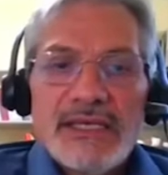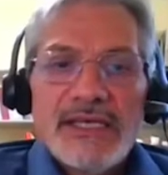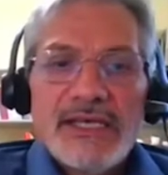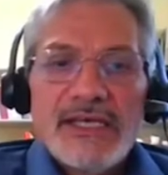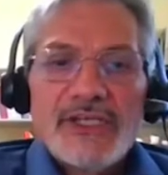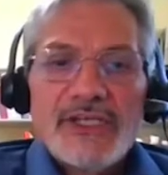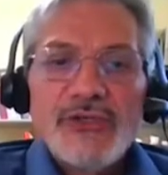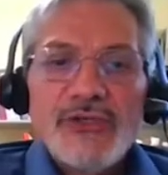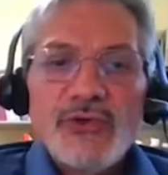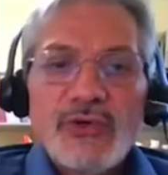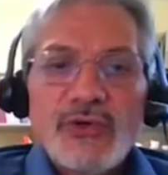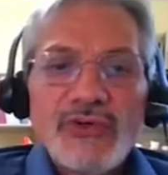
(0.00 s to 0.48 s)

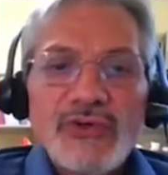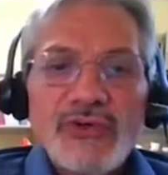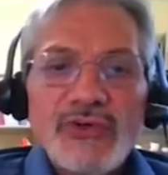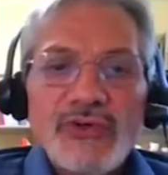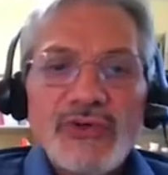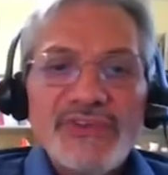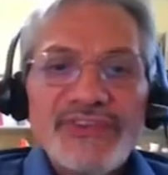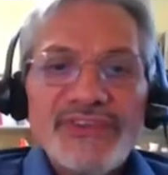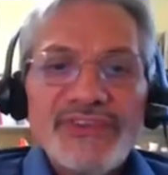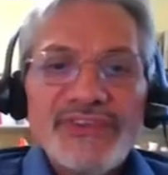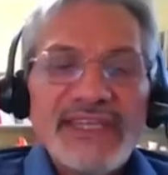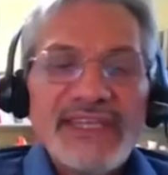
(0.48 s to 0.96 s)
new
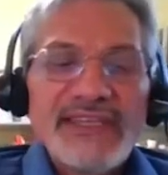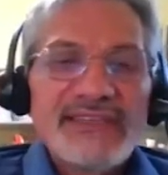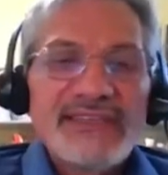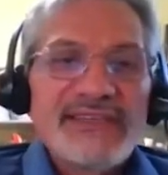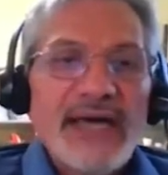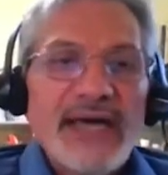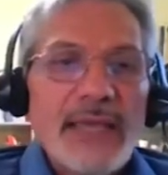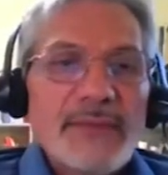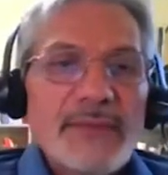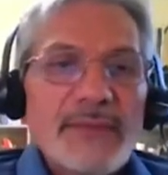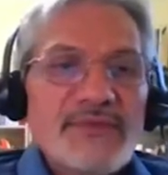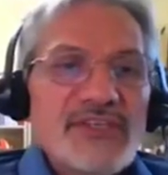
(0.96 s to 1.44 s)
content
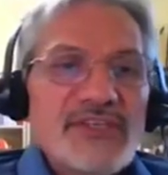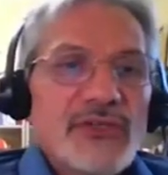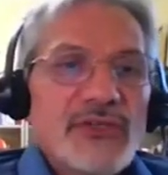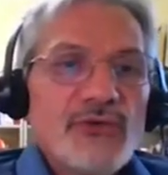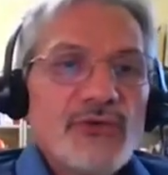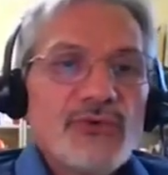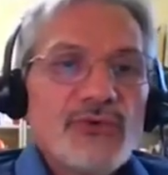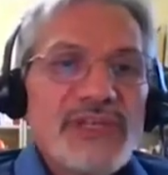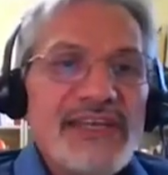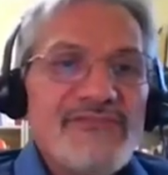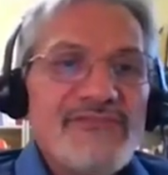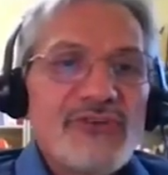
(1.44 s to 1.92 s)
types, new
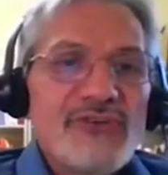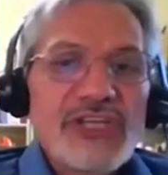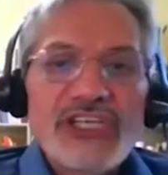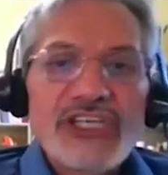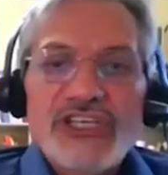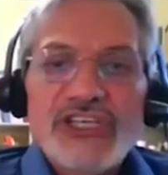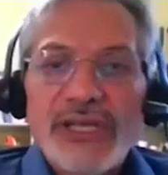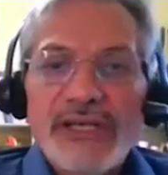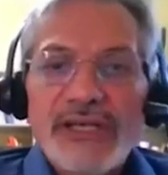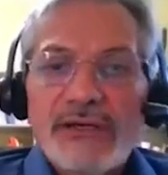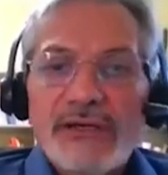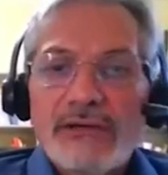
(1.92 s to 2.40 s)
delivery
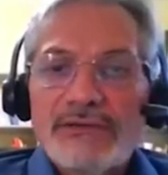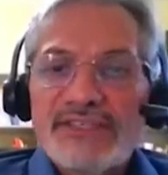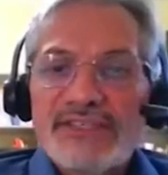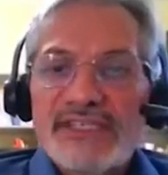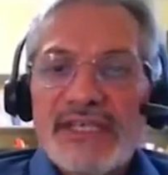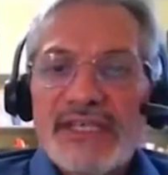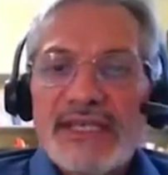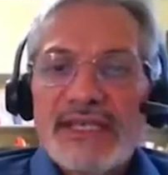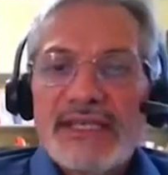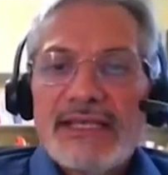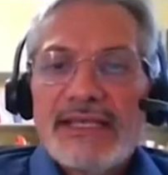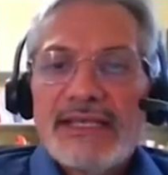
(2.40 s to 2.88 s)
channels,
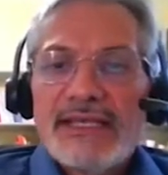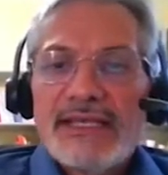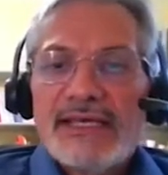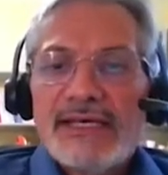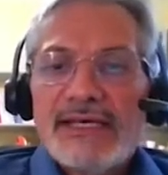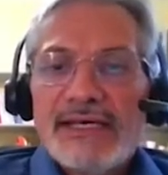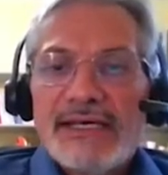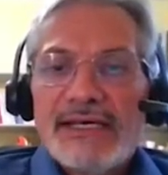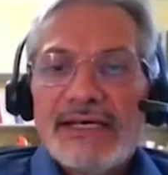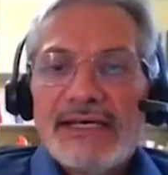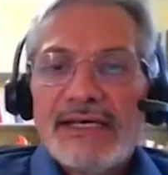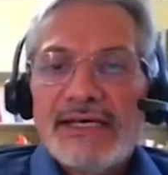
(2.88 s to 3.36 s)

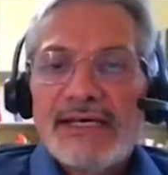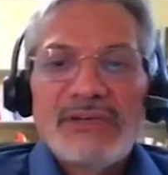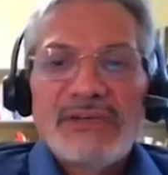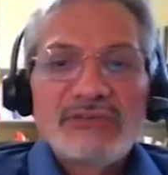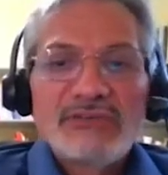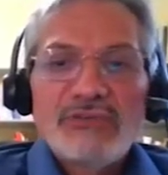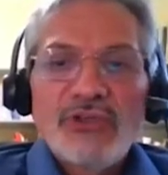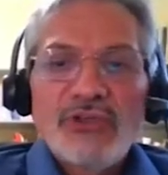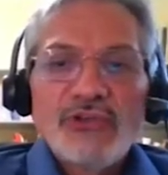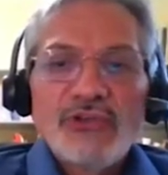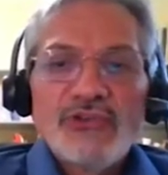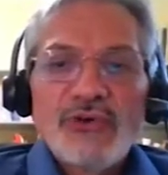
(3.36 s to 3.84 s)
but we
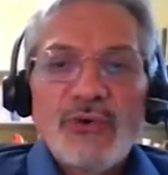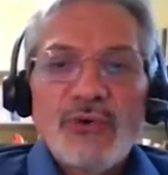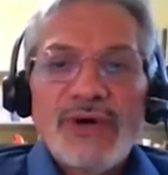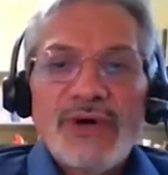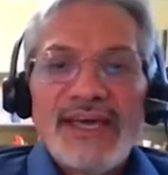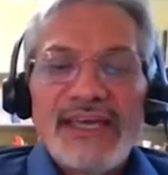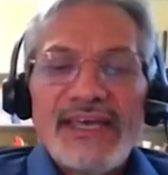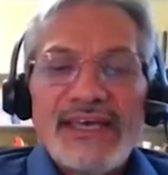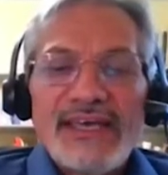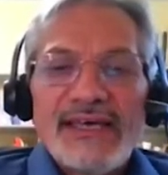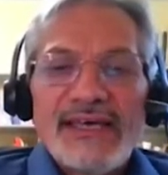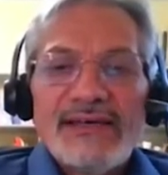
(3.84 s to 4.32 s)
don't know
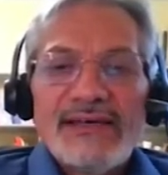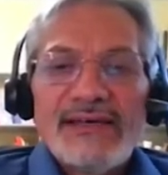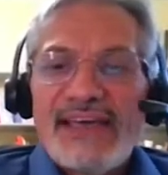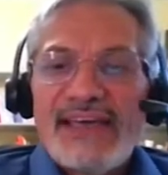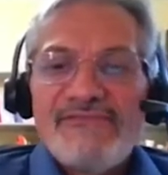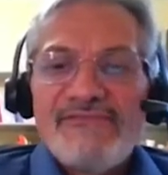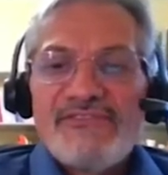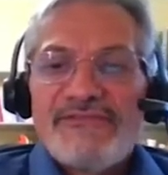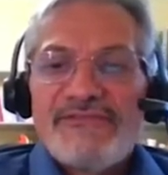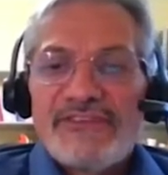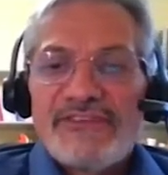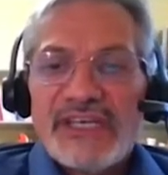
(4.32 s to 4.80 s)

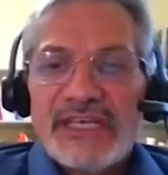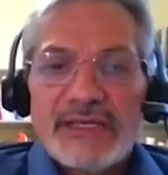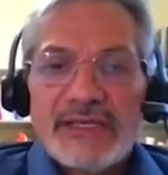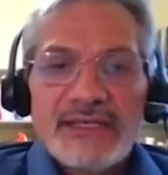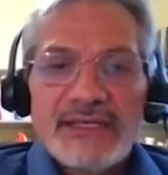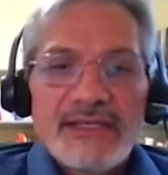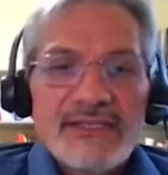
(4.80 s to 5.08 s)
everything.